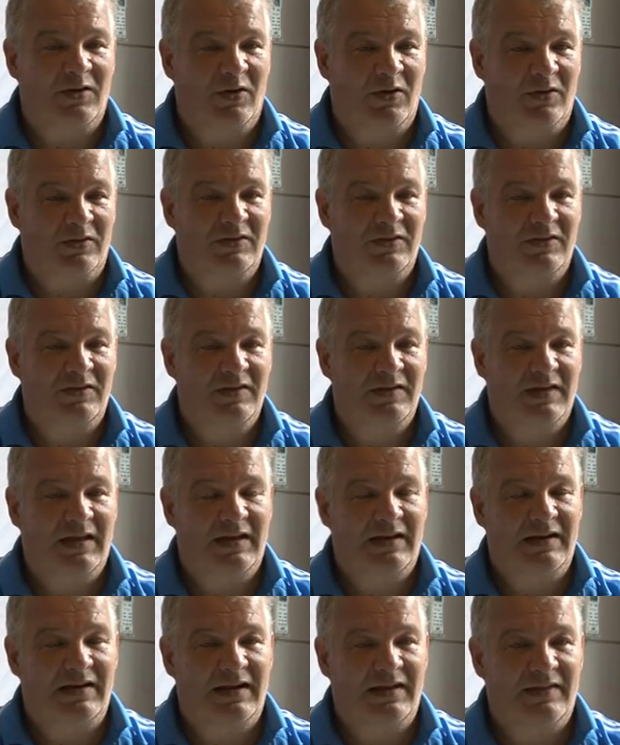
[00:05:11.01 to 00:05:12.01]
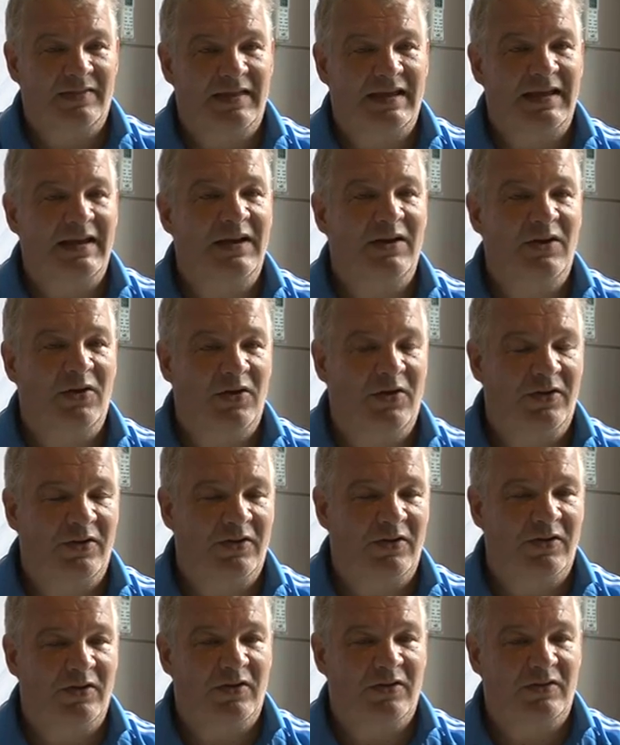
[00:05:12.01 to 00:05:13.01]
lot, and they learn
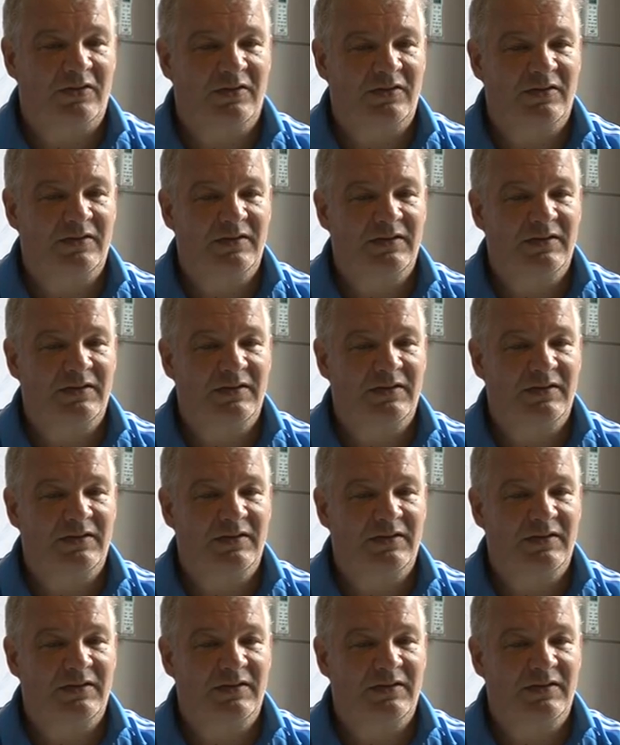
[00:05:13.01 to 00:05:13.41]
a lot